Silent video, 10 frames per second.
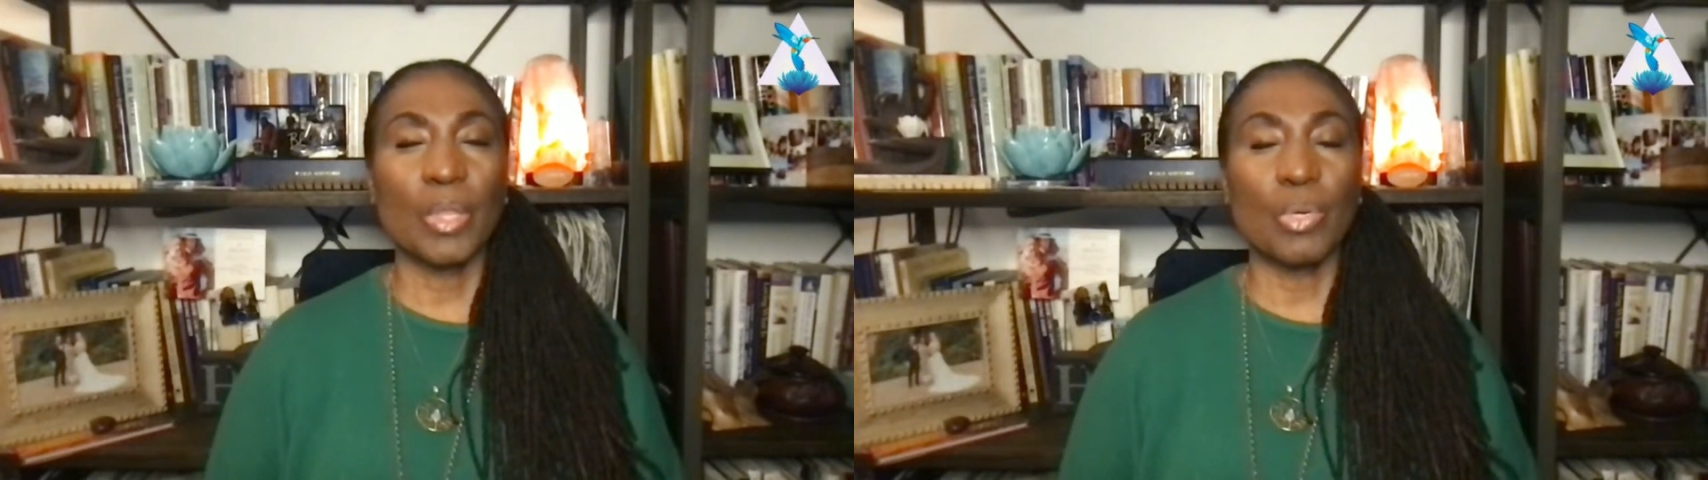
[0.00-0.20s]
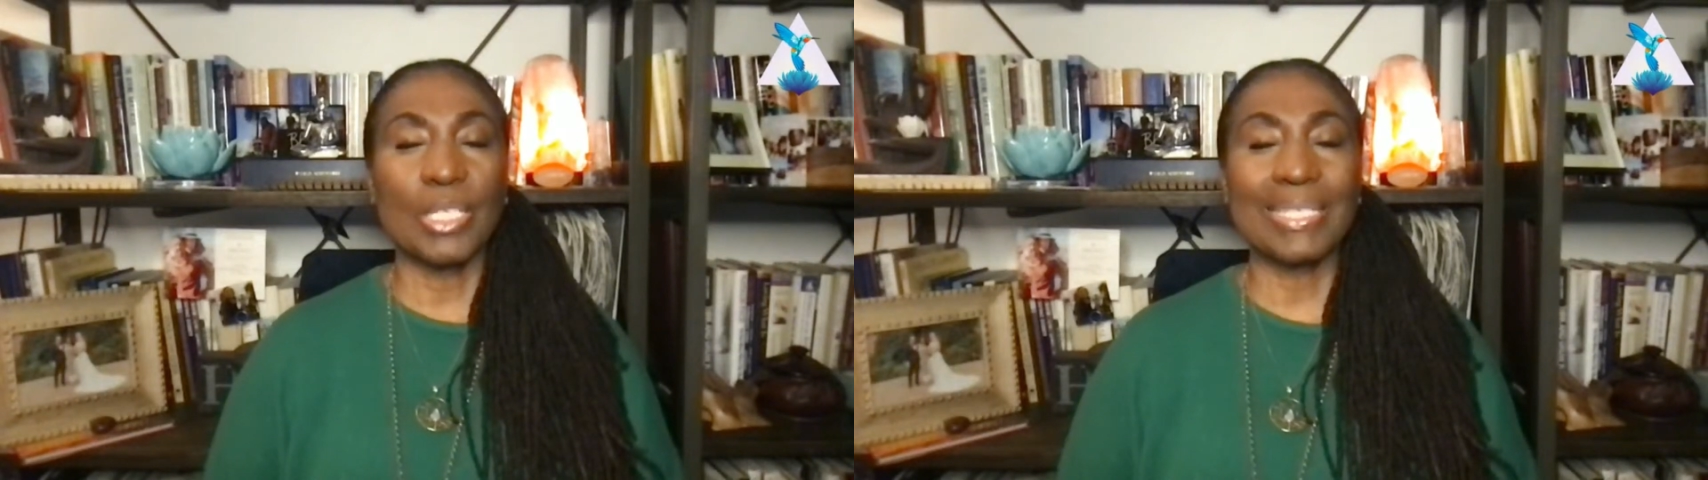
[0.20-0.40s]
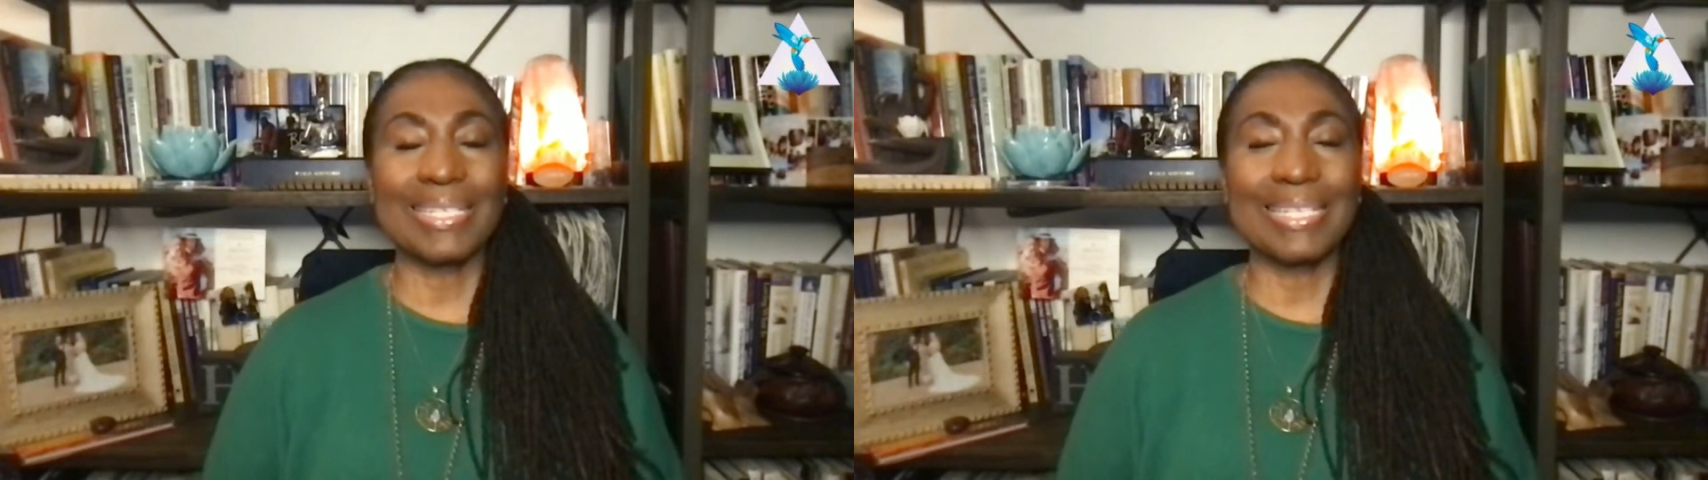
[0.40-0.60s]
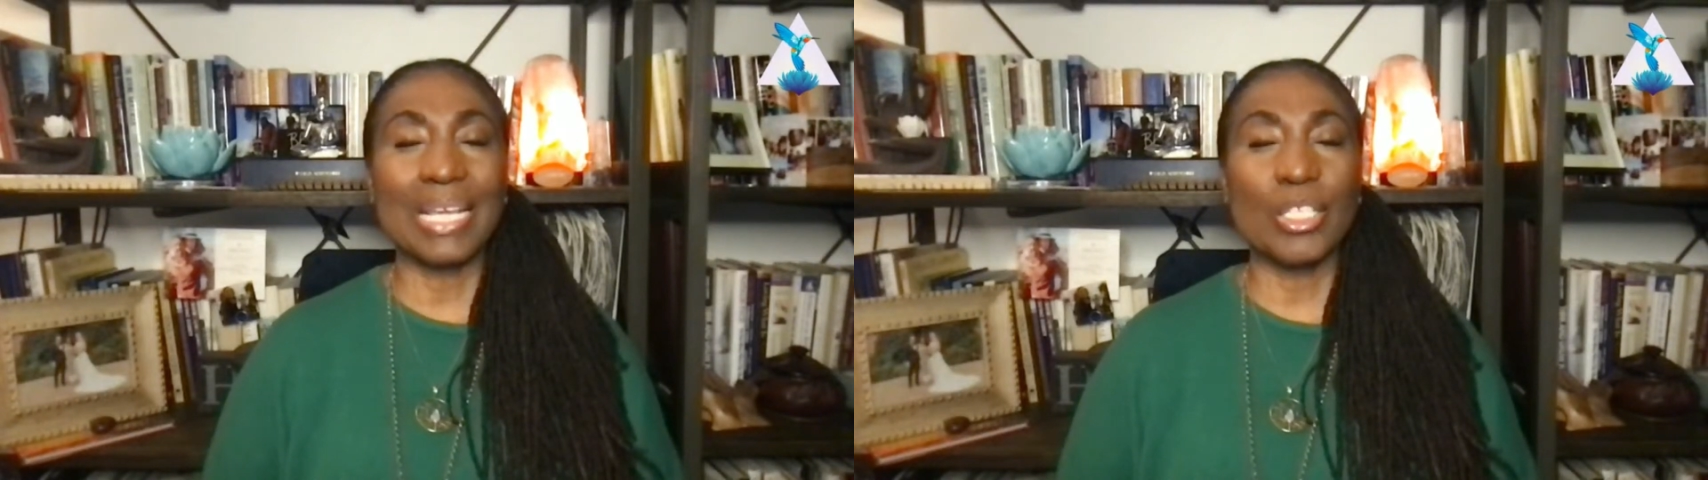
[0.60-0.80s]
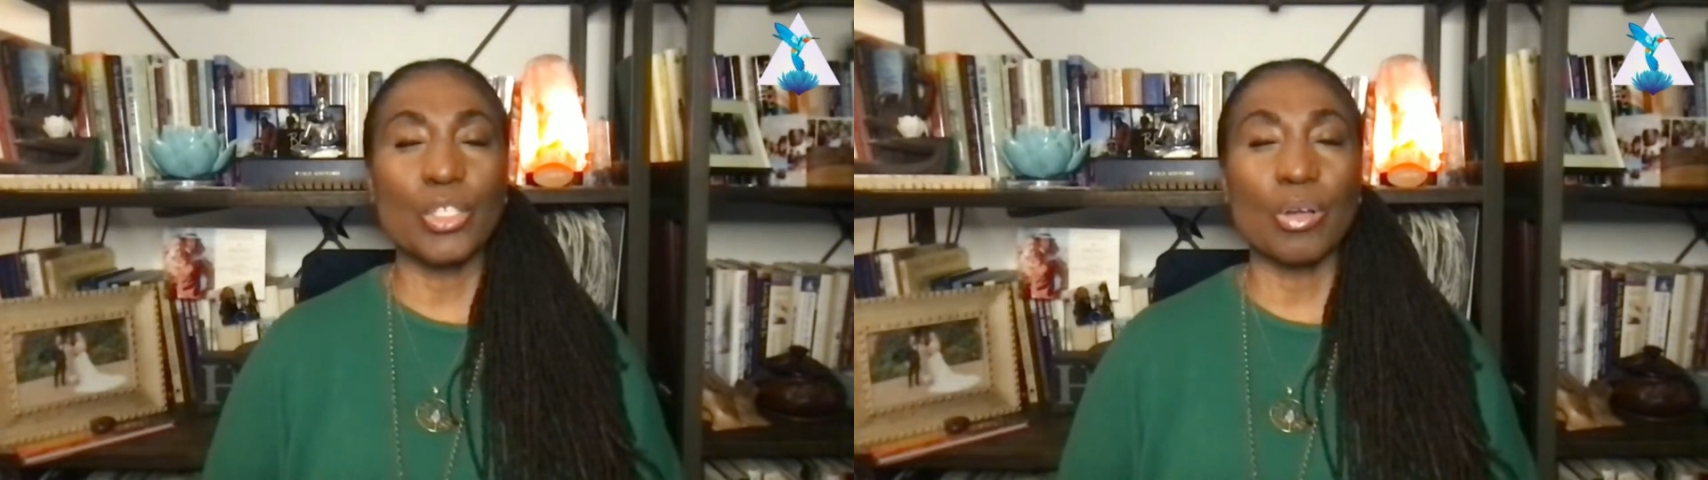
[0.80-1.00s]
what is the
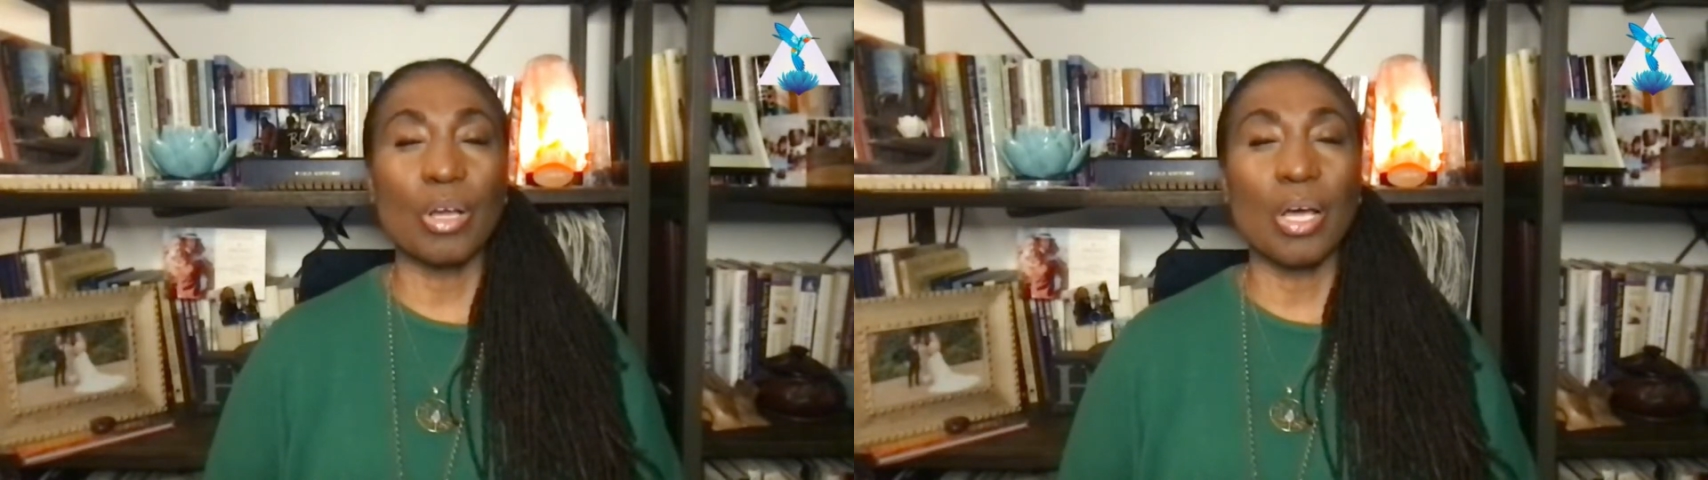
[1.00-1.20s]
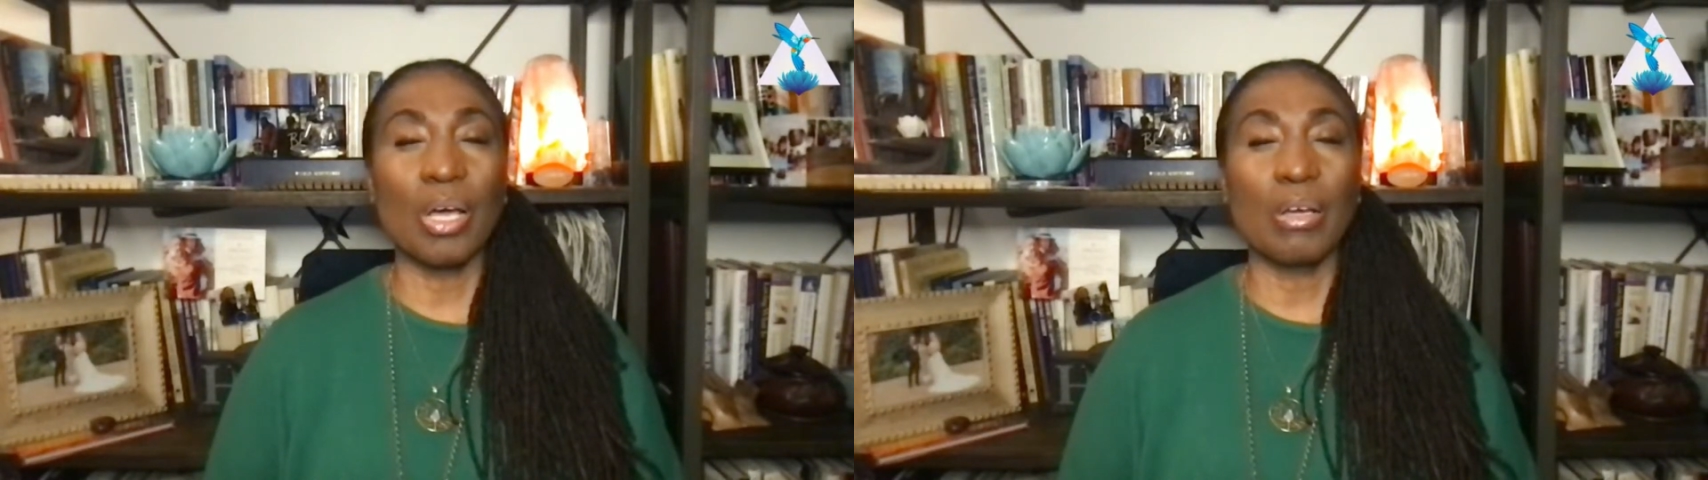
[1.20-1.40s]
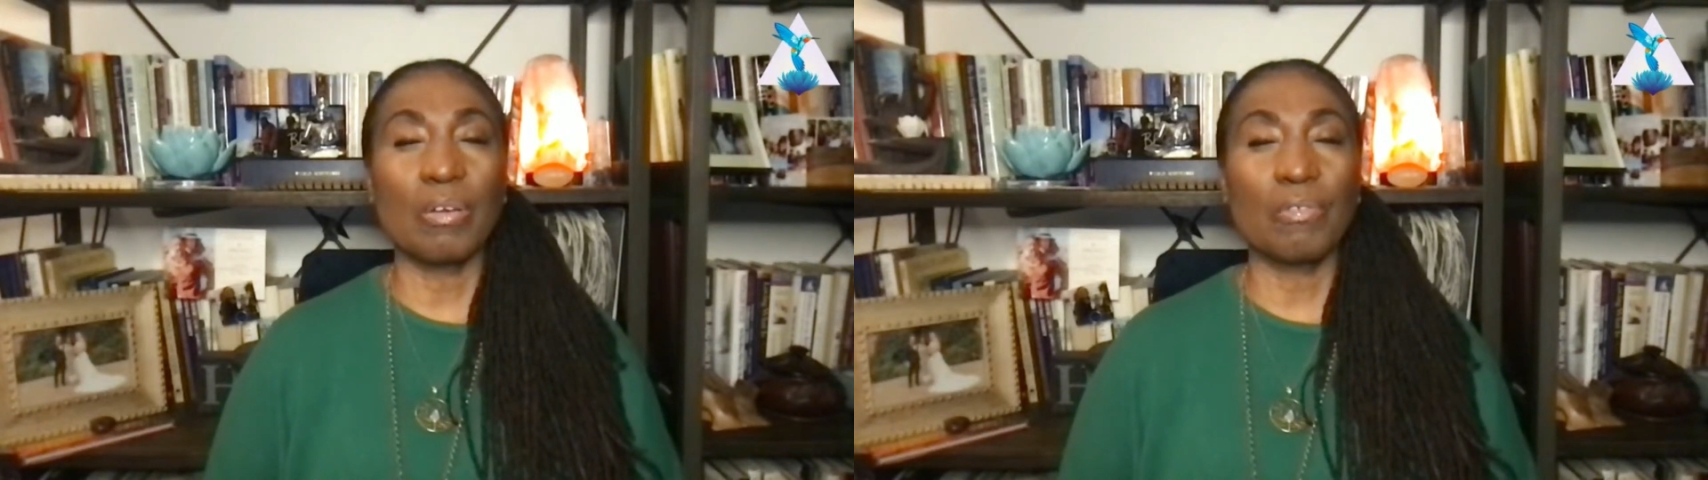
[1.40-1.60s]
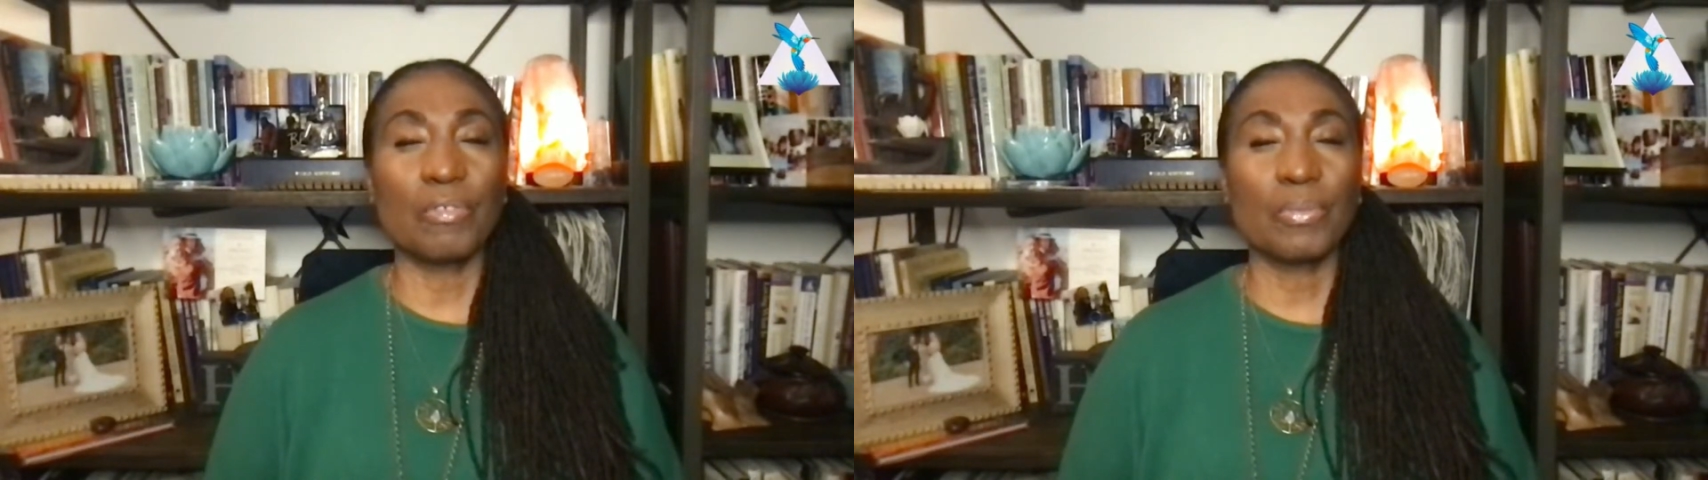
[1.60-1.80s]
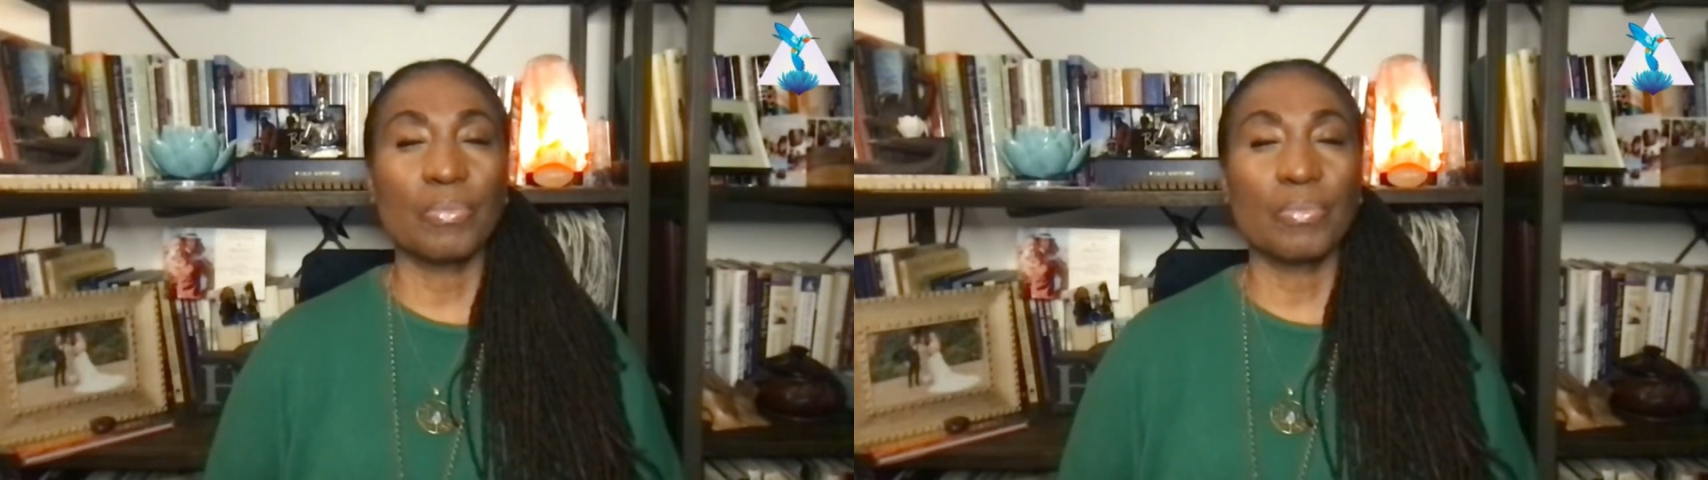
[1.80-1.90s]
nature of?